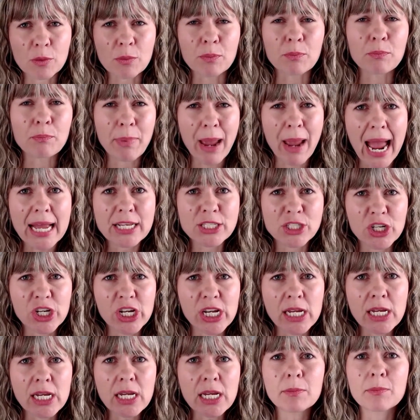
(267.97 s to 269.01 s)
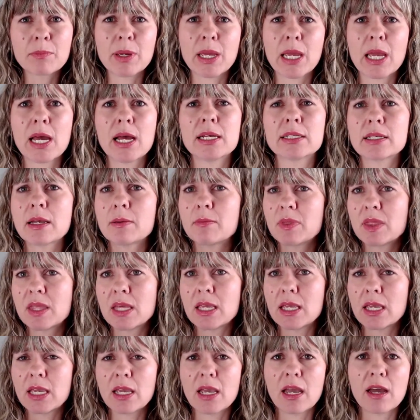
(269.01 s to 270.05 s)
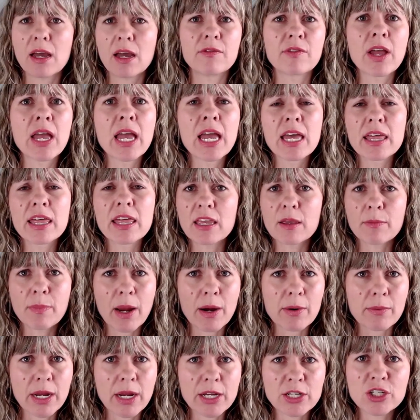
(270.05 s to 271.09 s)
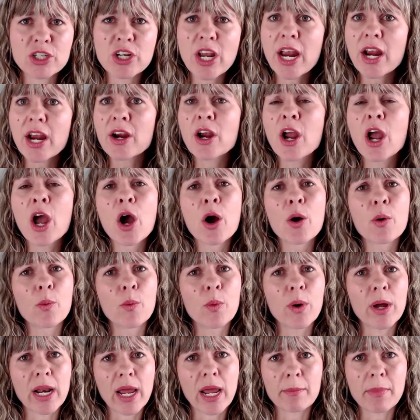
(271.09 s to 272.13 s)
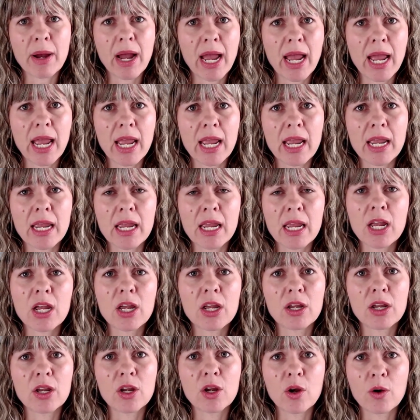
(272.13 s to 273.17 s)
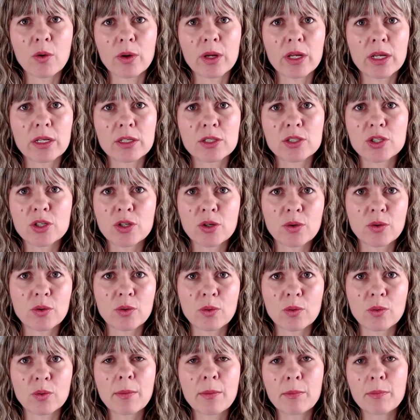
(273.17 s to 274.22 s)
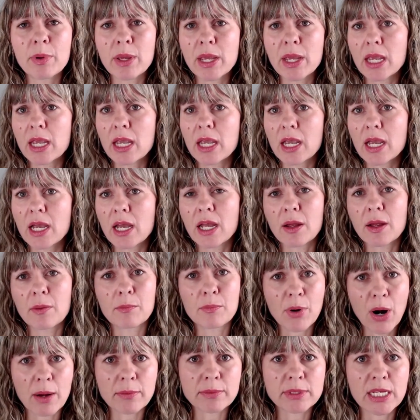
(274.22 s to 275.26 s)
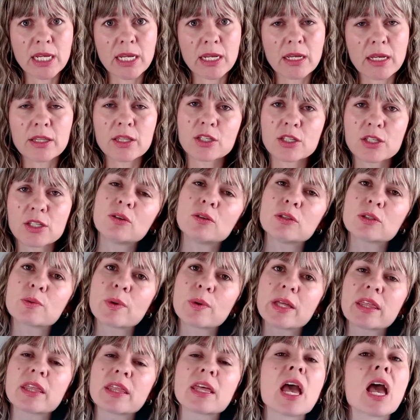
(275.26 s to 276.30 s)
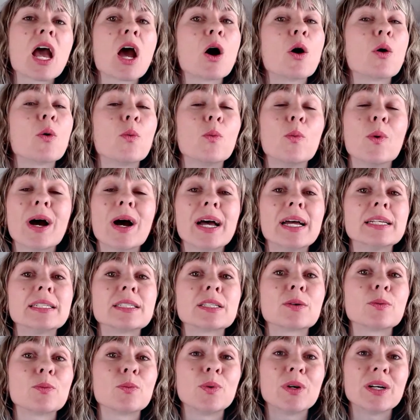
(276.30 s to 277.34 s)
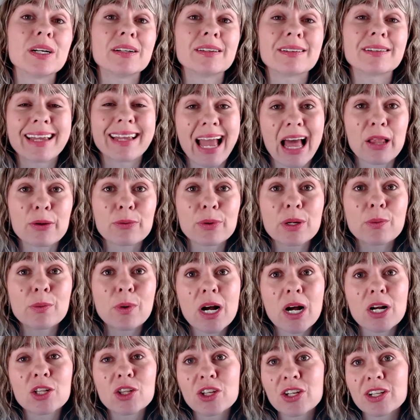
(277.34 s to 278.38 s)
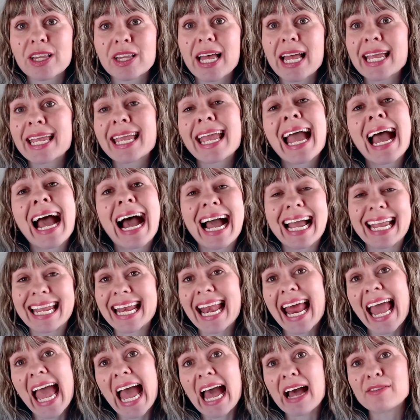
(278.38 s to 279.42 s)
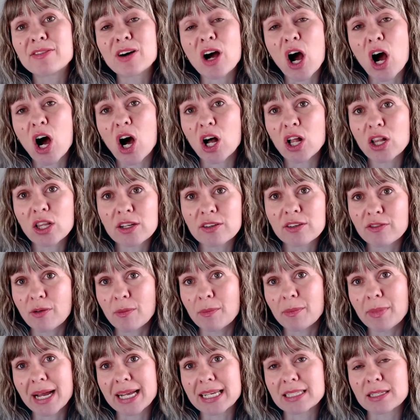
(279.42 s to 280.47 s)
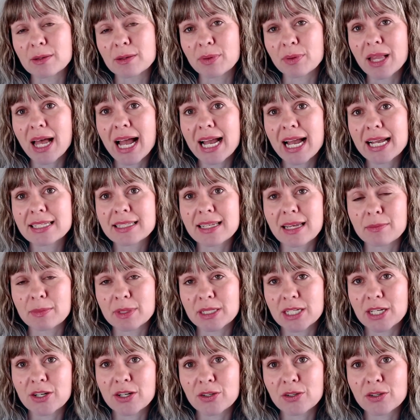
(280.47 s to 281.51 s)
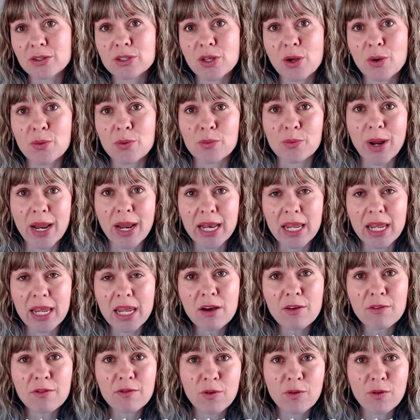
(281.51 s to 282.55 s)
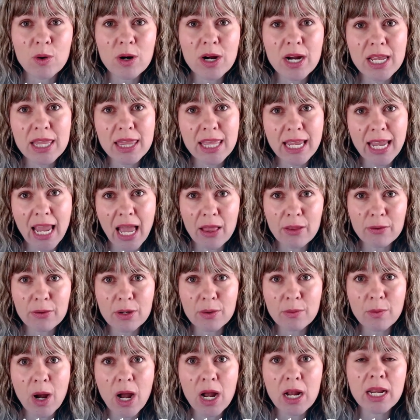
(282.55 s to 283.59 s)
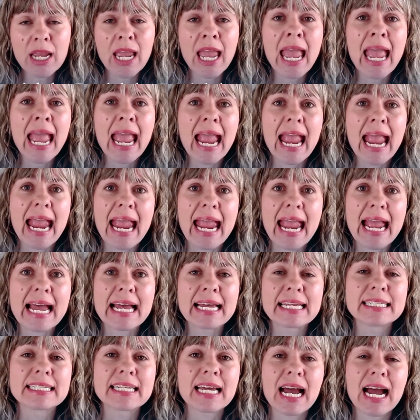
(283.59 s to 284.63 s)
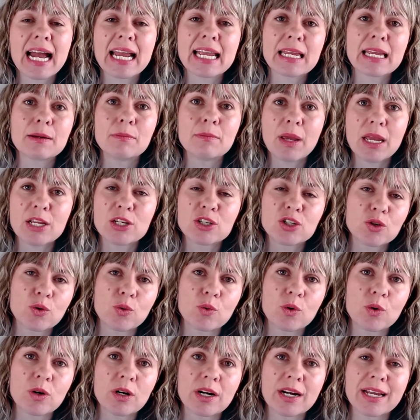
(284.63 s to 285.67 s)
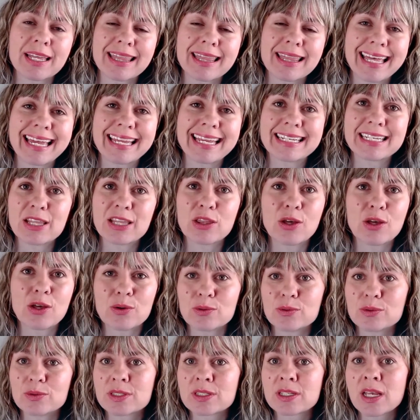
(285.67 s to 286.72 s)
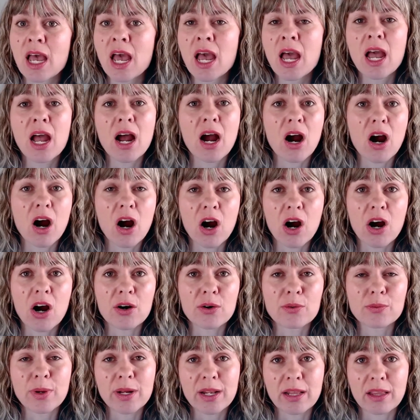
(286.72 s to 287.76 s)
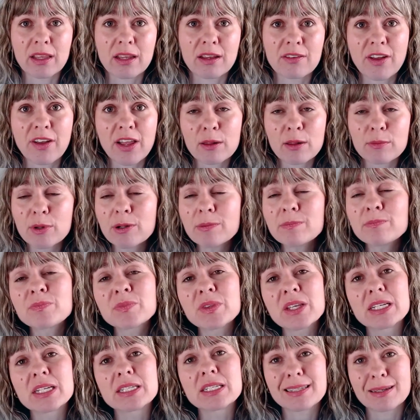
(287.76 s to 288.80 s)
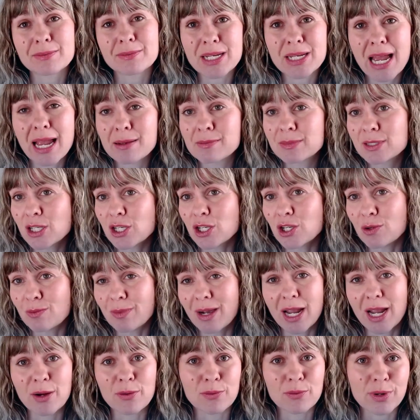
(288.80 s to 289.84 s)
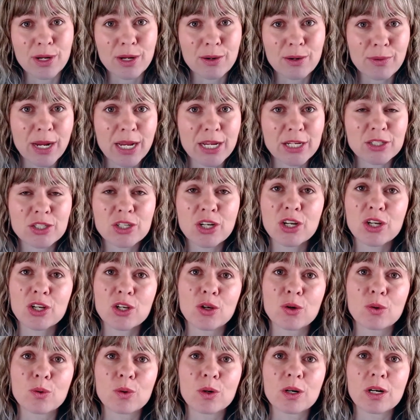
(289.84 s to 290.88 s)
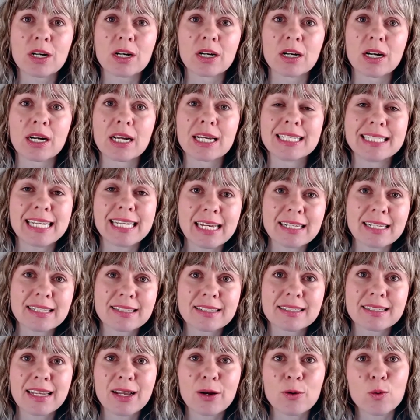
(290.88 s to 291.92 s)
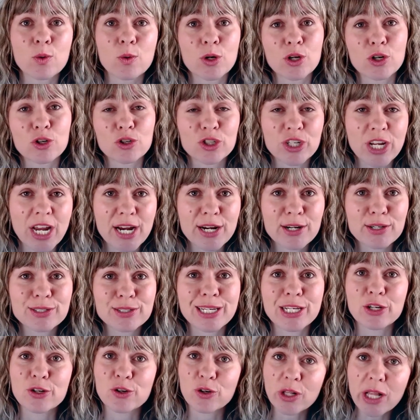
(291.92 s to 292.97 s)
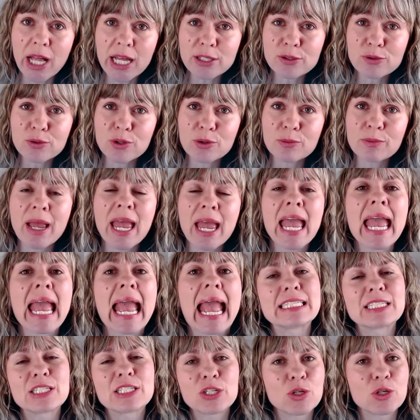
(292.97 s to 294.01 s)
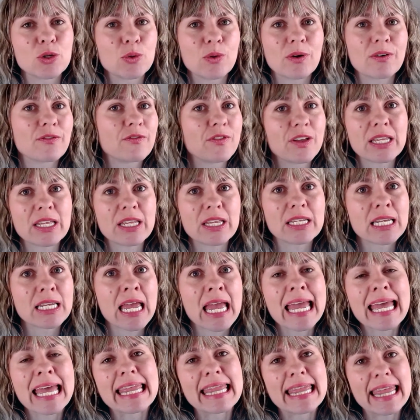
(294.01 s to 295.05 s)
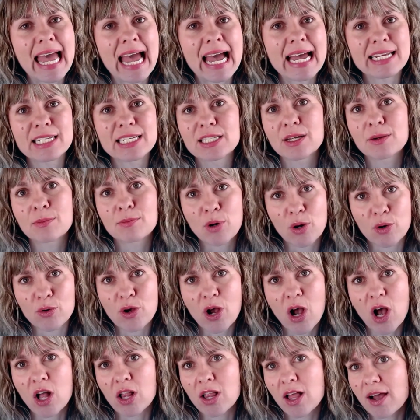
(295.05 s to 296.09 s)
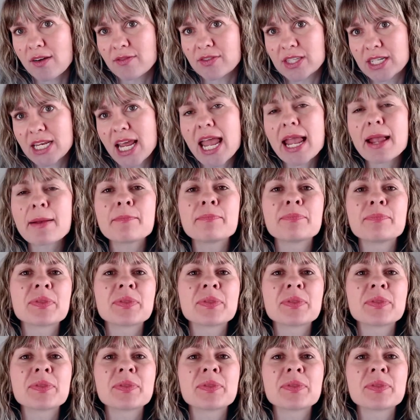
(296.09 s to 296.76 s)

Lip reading: batching, because I'm thinking of Think, Pair, Write, Share. What am I going to be prompting the students with? What will gallery walk look like? I can have all of my supplies and materials ready for the gallery walk, and I can make sure that those are readily available. Sometimes you might rearrange your desks or your chairs in your classroom to fit that protocol of the day,